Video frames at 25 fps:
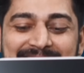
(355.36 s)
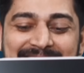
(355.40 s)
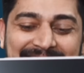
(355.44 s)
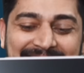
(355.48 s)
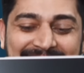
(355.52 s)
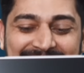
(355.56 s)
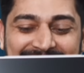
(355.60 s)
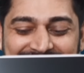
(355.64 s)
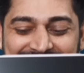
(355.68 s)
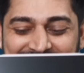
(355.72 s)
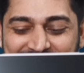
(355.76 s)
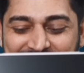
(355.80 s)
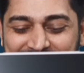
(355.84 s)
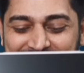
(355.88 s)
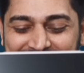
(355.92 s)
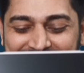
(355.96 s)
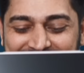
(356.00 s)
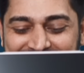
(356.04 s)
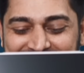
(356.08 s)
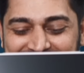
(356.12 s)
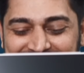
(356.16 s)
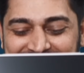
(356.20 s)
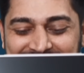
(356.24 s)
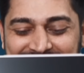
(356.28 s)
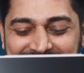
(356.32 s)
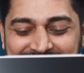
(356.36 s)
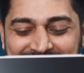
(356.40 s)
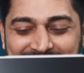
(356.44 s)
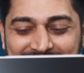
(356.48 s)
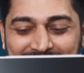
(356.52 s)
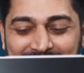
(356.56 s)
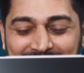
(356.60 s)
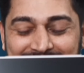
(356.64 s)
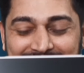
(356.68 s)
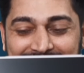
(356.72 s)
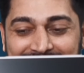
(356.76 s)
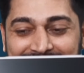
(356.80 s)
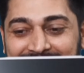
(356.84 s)
and you can see this is
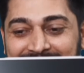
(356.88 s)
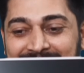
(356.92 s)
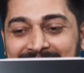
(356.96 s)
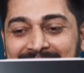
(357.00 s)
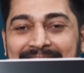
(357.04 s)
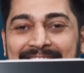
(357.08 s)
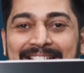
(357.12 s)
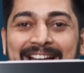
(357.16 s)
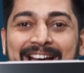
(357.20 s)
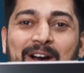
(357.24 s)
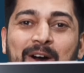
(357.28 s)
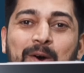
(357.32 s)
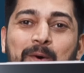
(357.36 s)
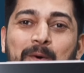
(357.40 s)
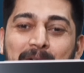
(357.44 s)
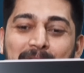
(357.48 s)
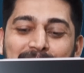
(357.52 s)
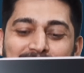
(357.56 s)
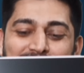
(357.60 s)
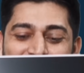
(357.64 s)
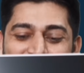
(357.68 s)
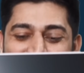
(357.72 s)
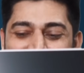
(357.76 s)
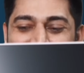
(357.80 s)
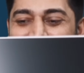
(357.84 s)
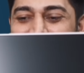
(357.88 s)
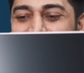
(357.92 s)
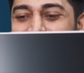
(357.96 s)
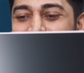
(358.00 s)
all done. One of the reasons